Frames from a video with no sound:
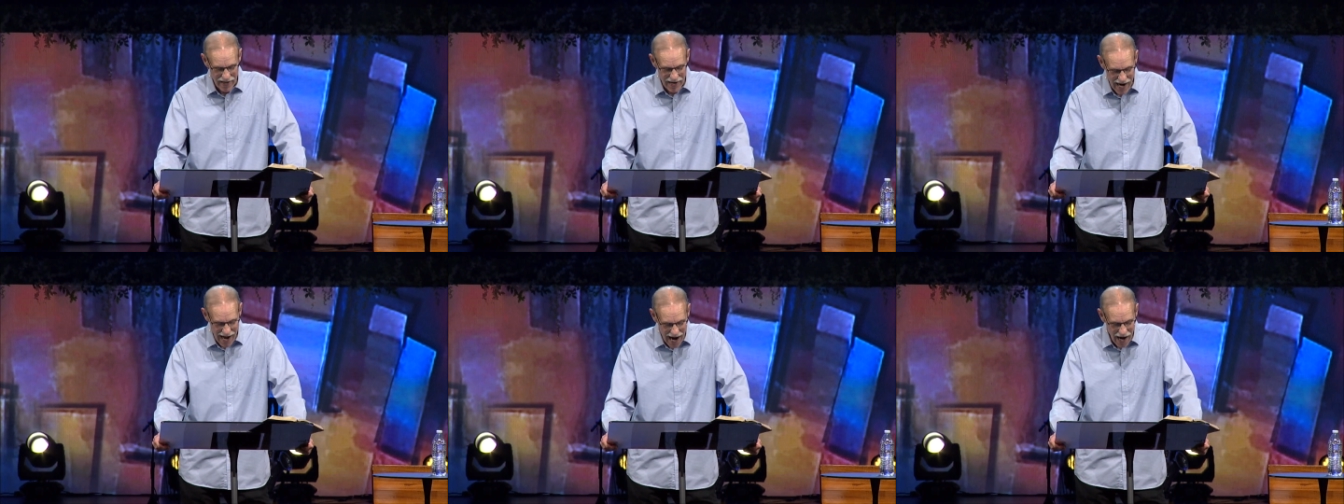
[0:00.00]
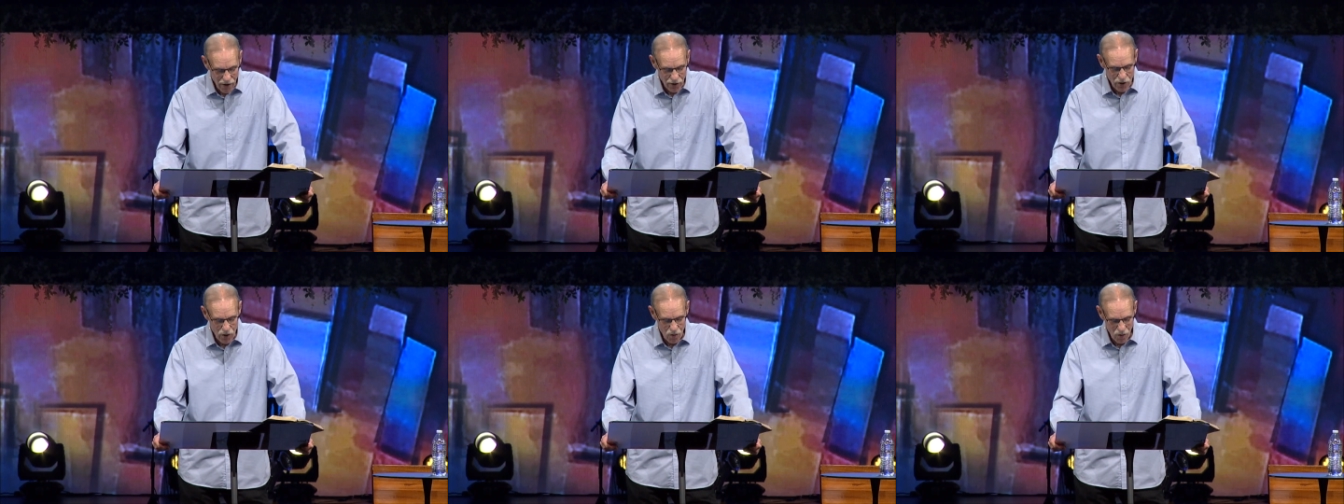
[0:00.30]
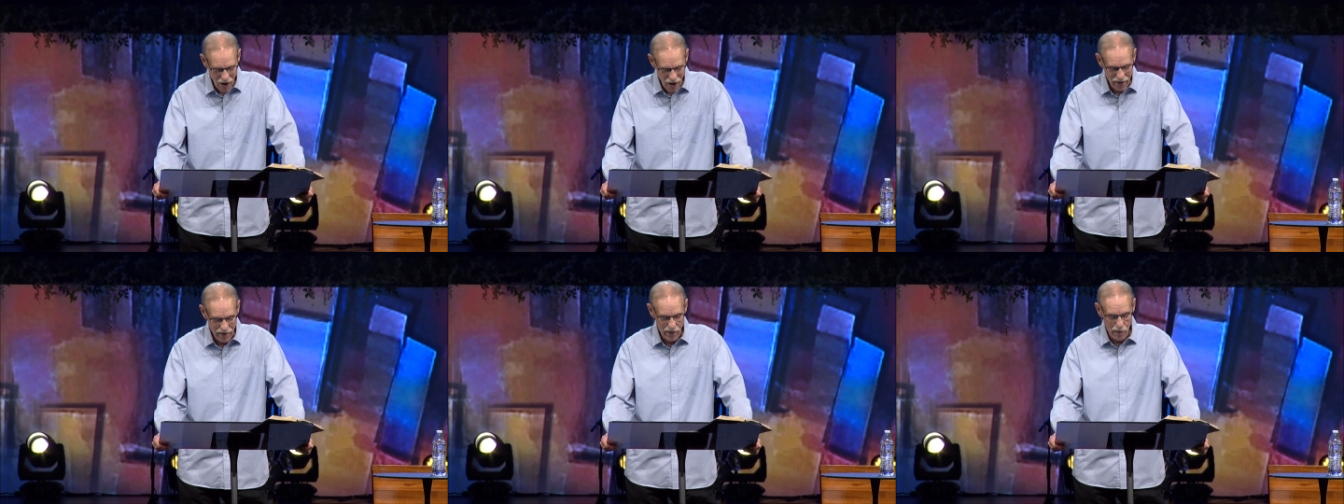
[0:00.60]
now
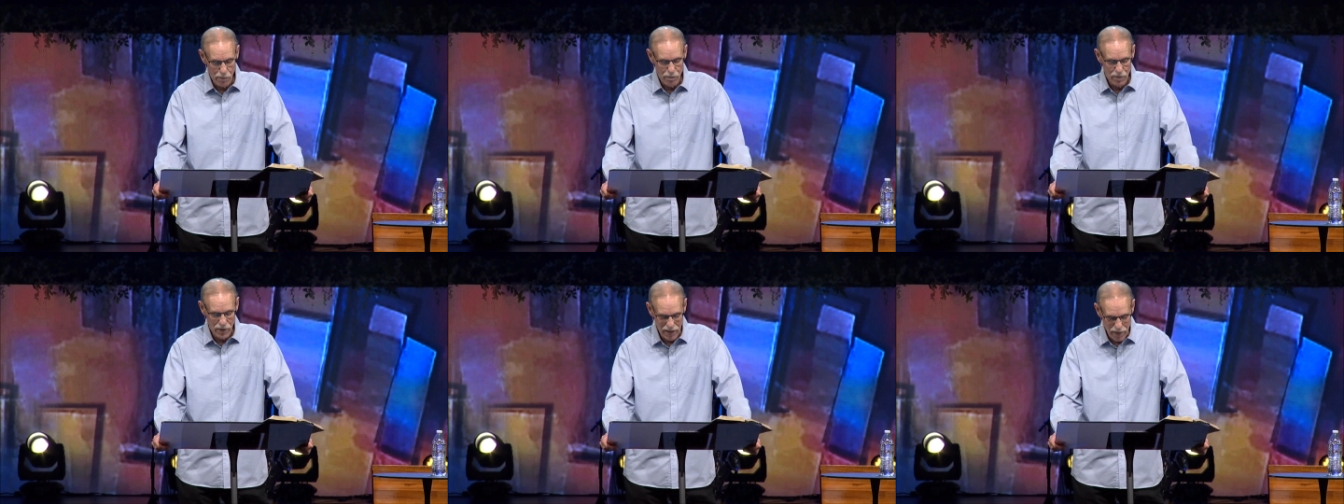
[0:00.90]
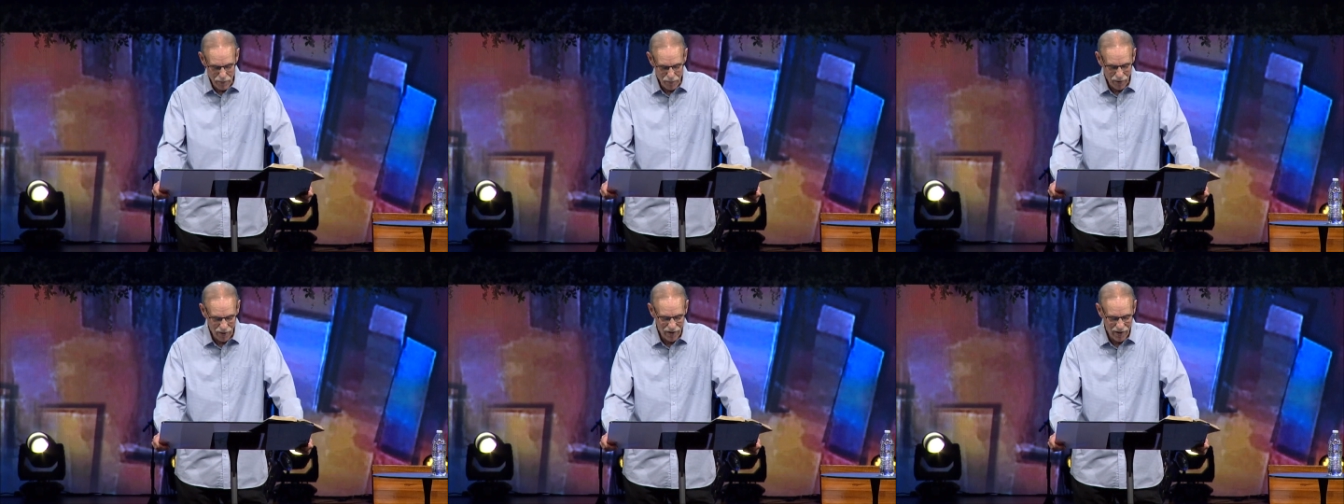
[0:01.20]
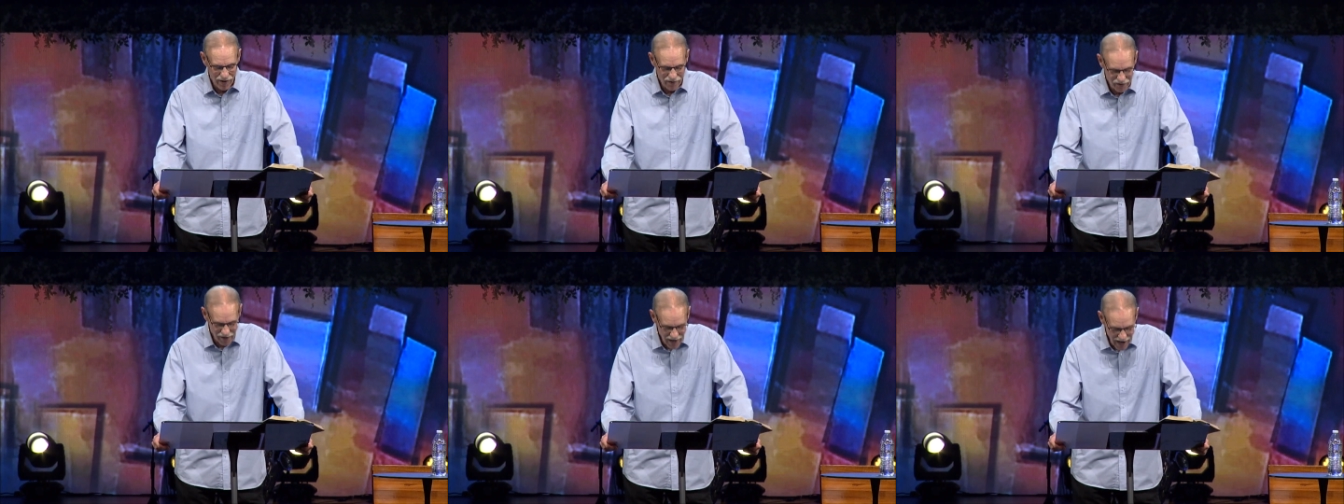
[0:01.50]
you are the
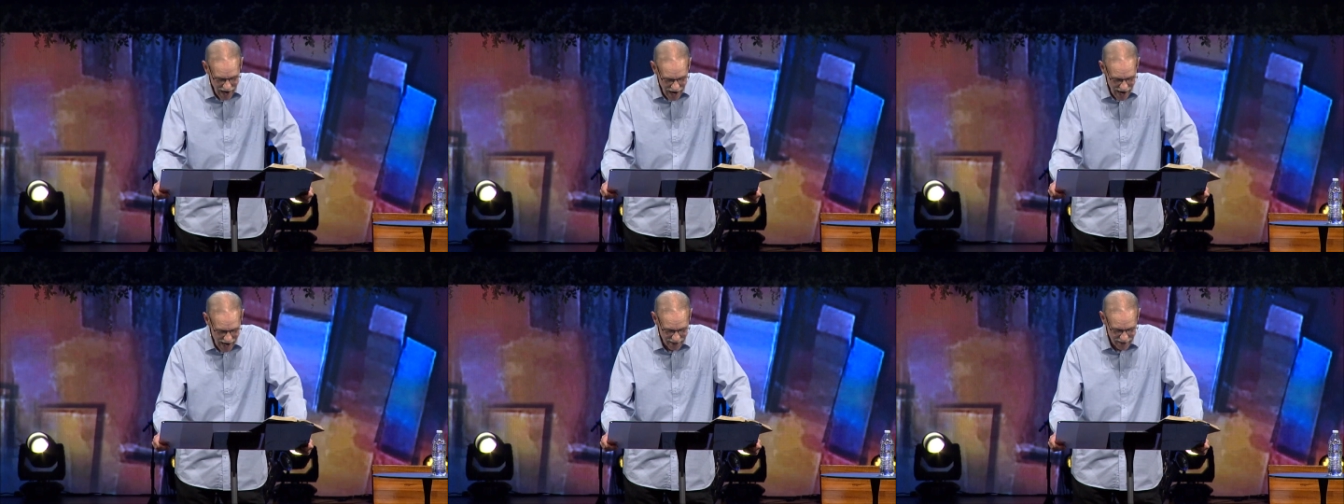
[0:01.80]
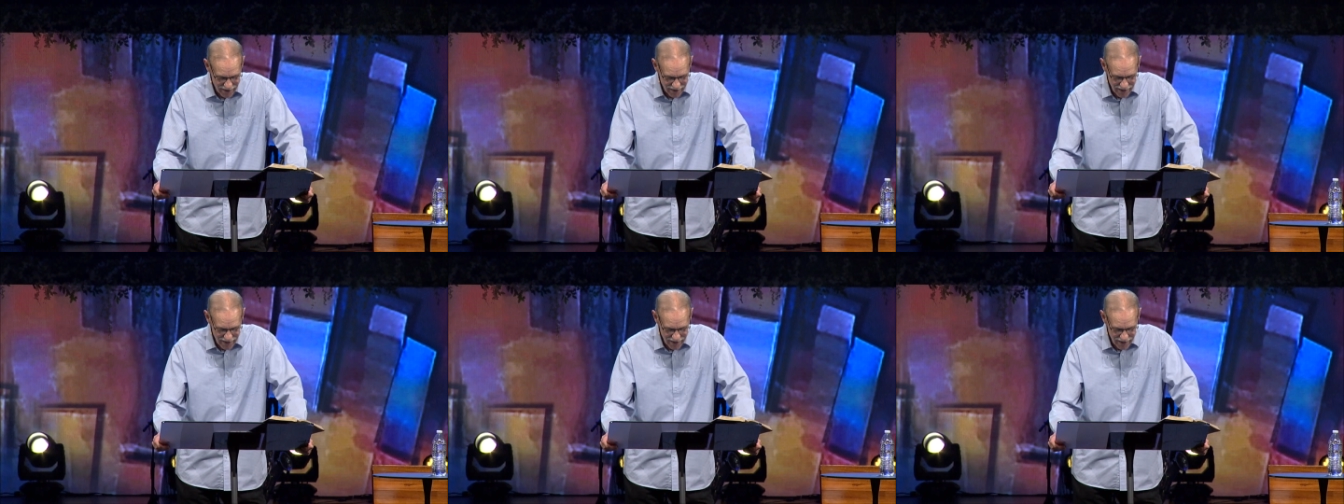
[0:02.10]
people of God.